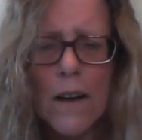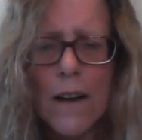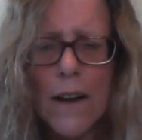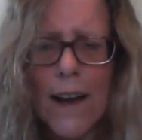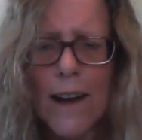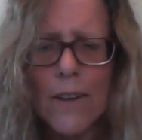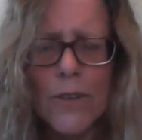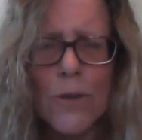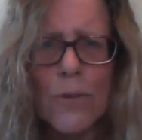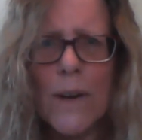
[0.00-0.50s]

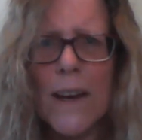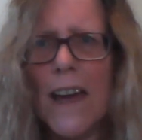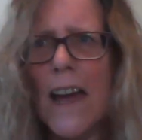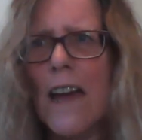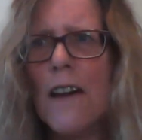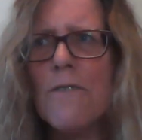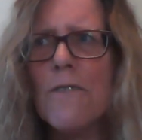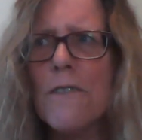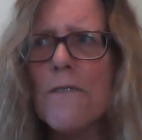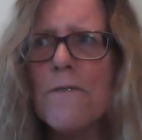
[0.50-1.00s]
How do we
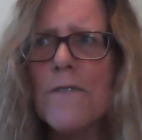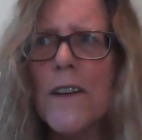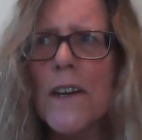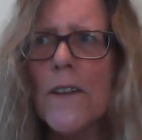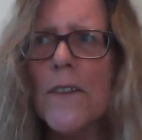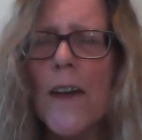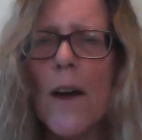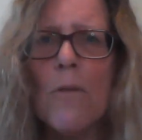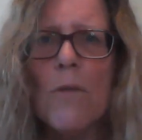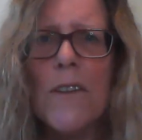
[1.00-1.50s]
ever
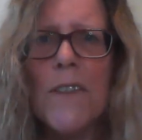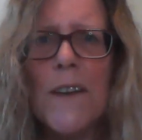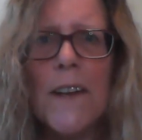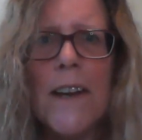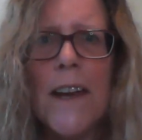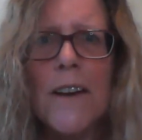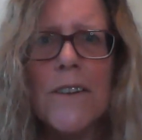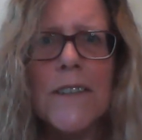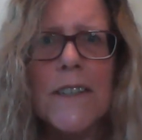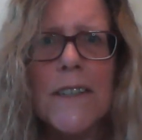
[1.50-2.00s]
feel that within
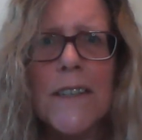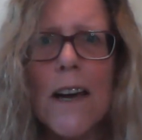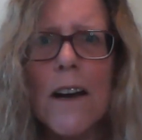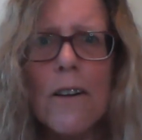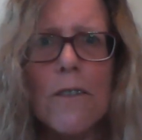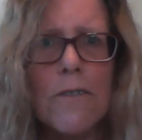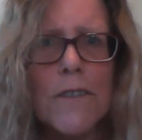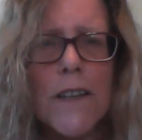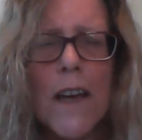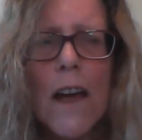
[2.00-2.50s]

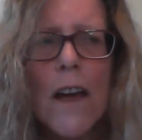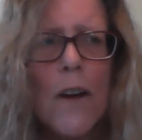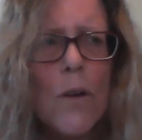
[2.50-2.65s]
ourselves?